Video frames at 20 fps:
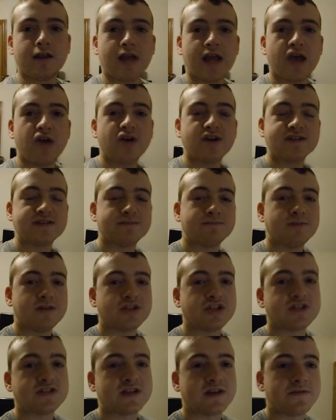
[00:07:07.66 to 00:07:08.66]
Now, as
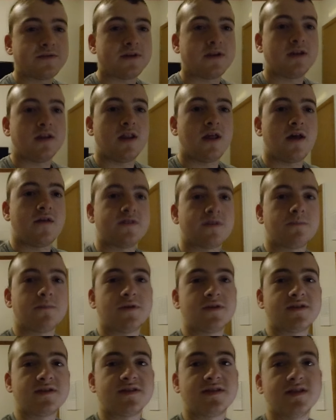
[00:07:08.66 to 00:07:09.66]
much as I would love to
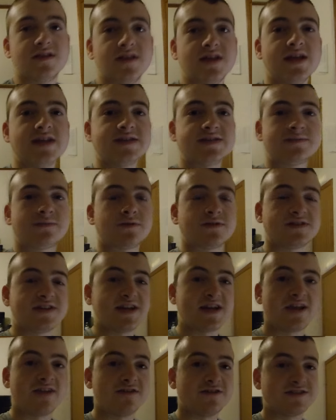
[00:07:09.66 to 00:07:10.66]
put this
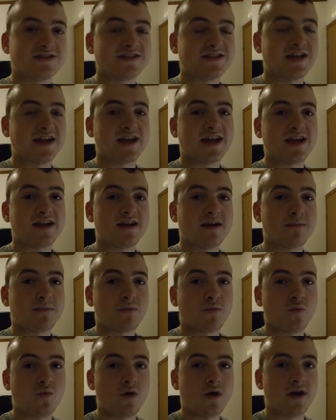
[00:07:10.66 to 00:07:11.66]
particular snake at
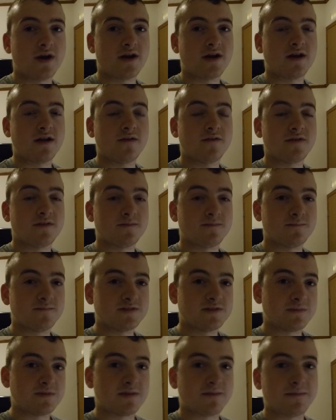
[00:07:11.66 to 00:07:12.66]
number one of the
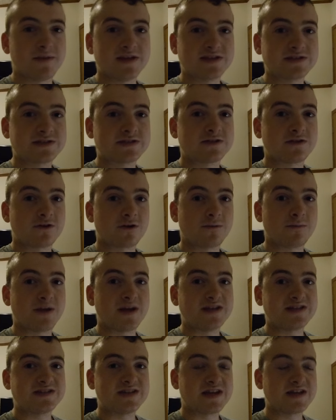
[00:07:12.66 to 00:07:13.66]
some of the best starter
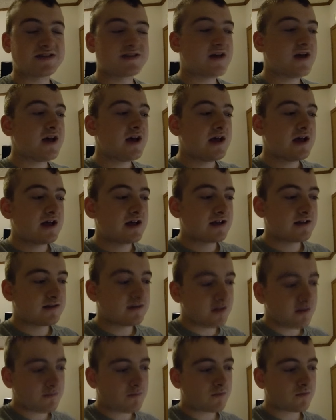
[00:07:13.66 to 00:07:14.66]
pet snakes,
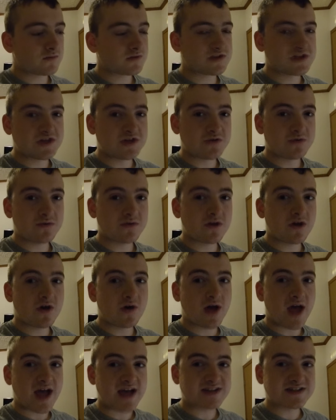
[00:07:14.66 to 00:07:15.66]
number two
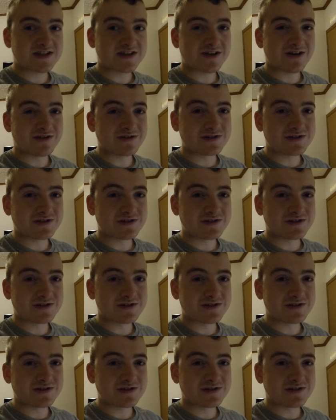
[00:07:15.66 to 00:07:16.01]
though has to go